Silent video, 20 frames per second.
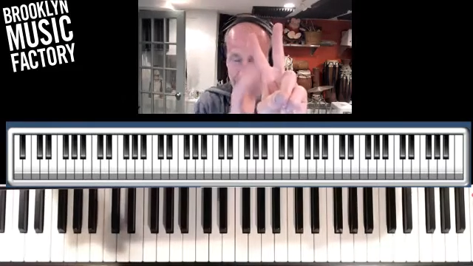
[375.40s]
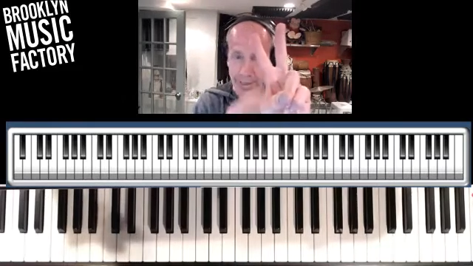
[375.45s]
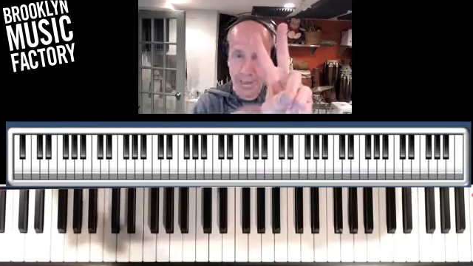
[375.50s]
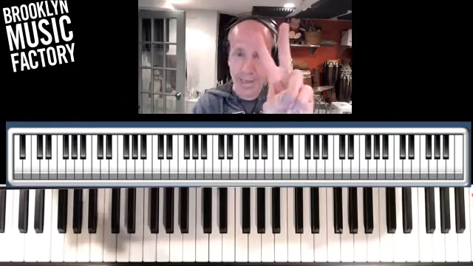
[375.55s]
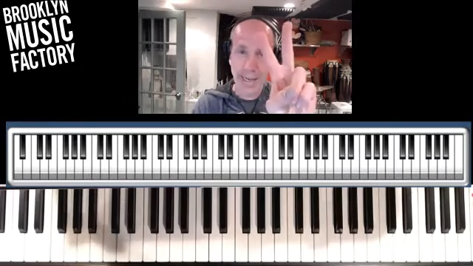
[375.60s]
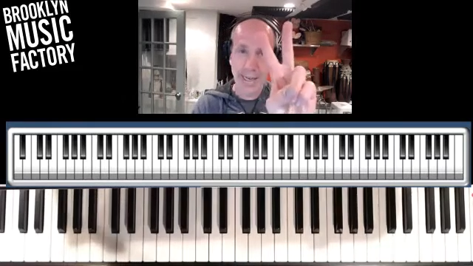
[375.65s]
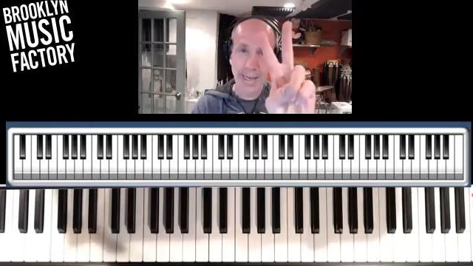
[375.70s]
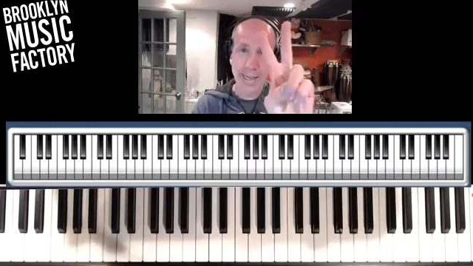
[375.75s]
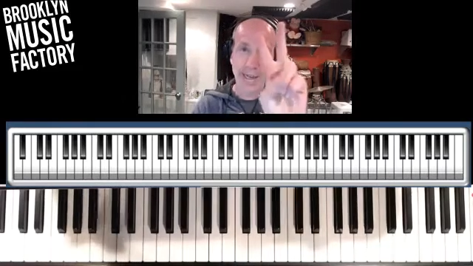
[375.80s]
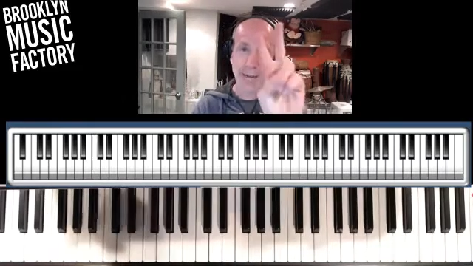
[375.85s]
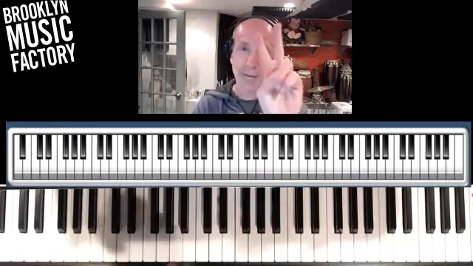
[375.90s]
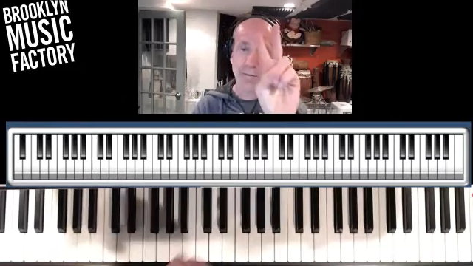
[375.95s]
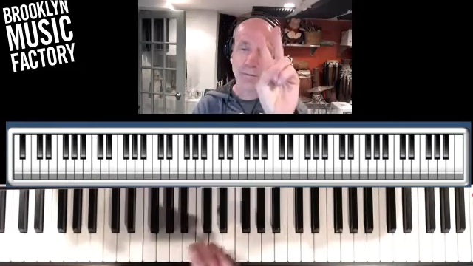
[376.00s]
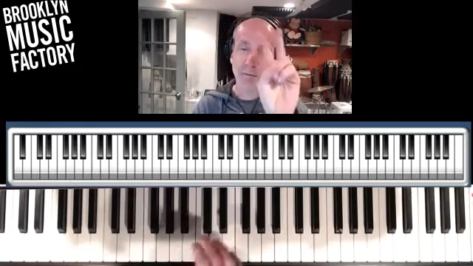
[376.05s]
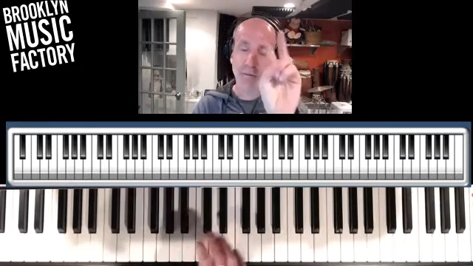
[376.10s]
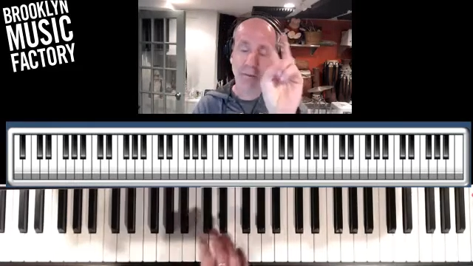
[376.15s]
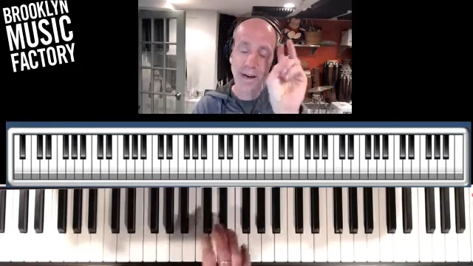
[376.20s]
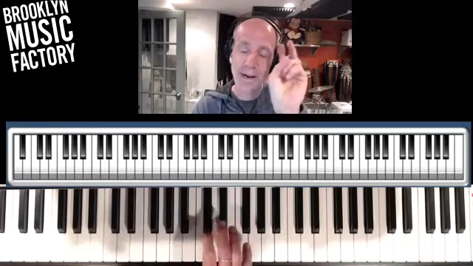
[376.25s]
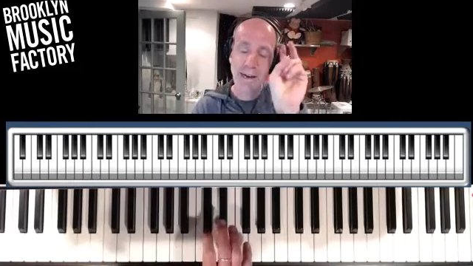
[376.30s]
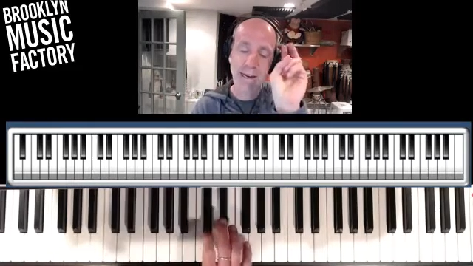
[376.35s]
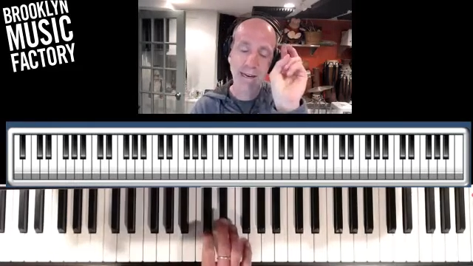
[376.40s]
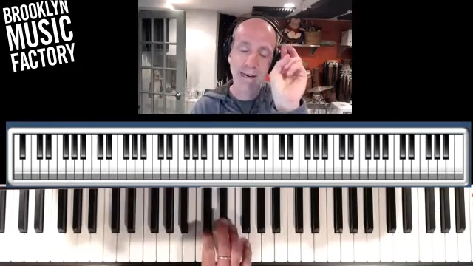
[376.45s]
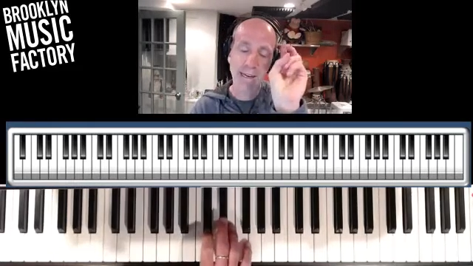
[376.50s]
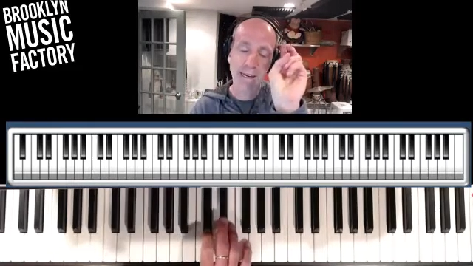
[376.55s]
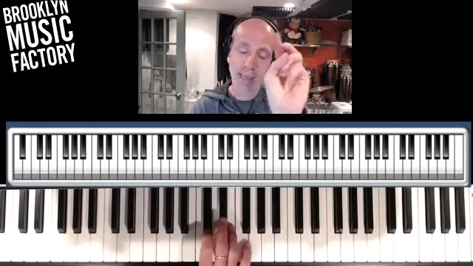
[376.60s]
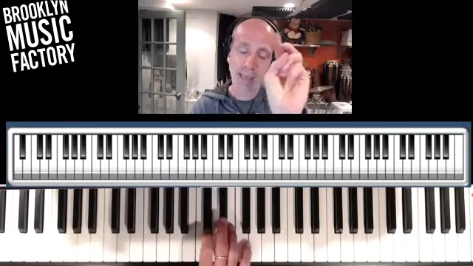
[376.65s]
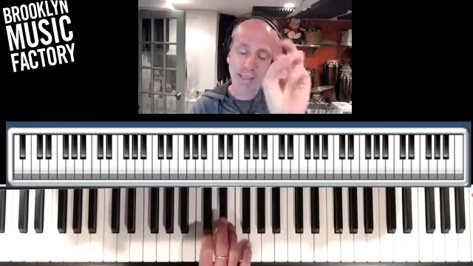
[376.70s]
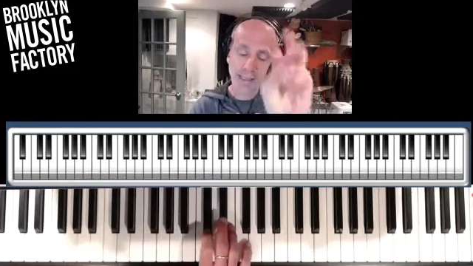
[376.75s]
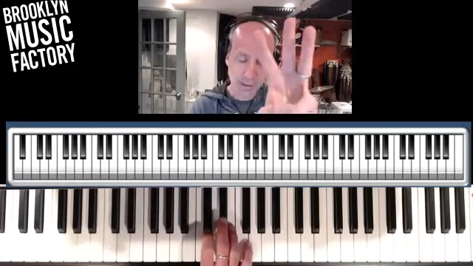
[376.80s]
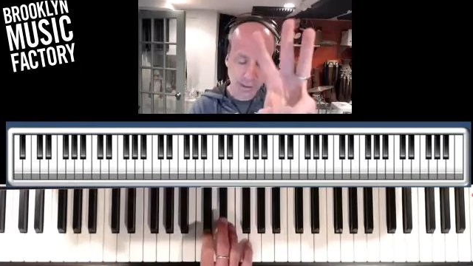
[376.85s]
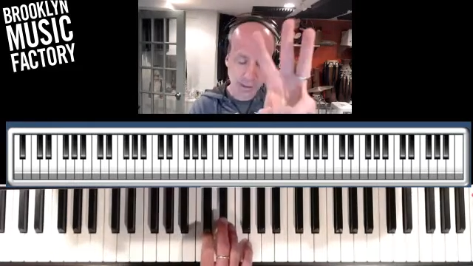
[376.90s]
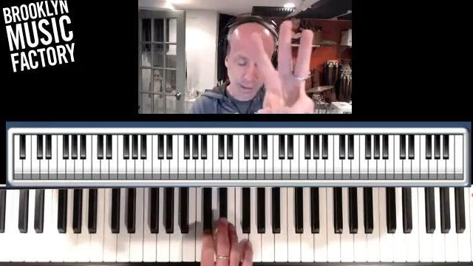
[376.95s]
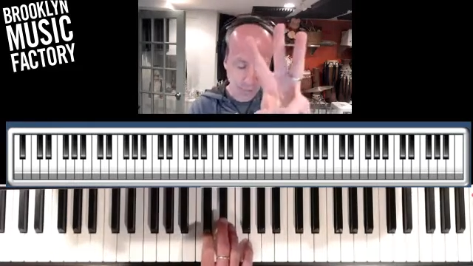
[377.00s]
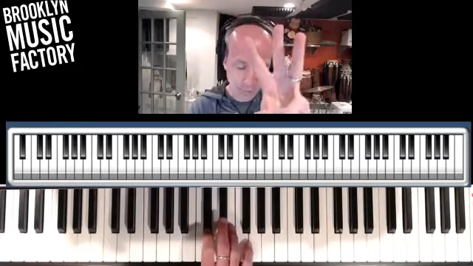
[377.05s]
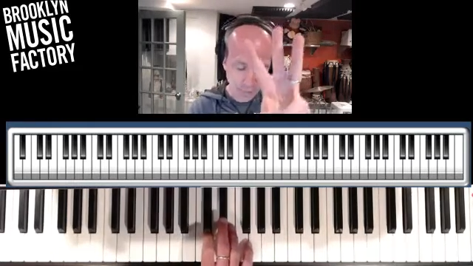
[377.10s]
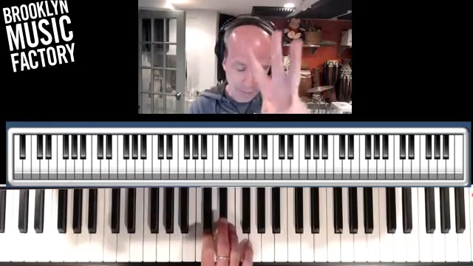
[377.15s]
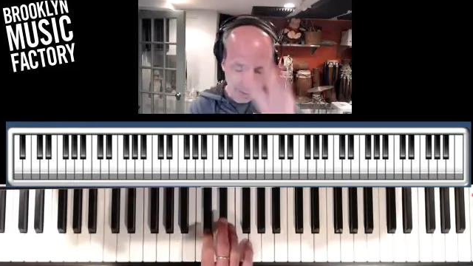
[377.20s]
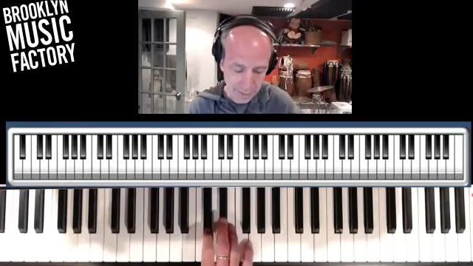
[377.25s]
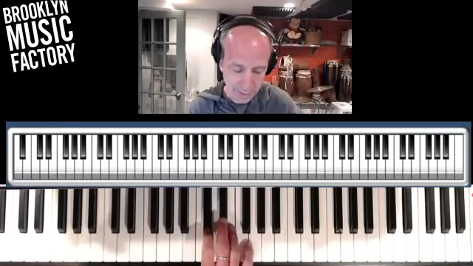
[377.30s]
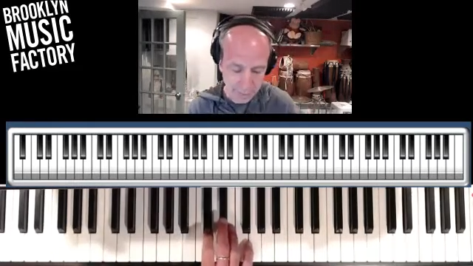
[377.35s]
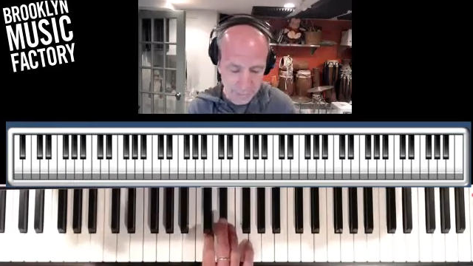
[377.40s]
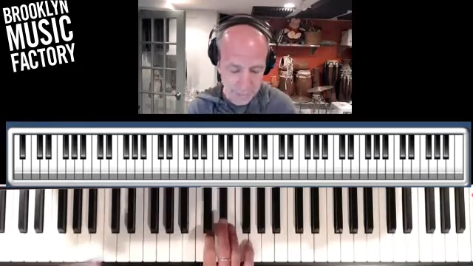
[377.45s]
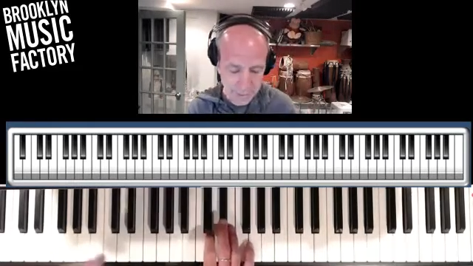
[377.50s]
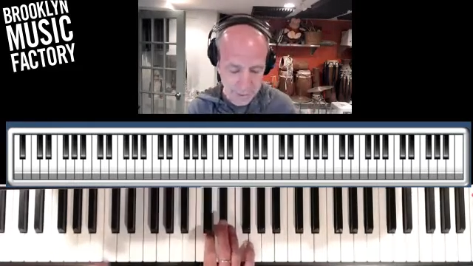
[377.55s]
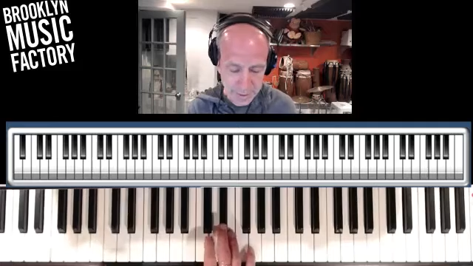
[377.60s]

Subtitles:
And then finally, there's the rhythm.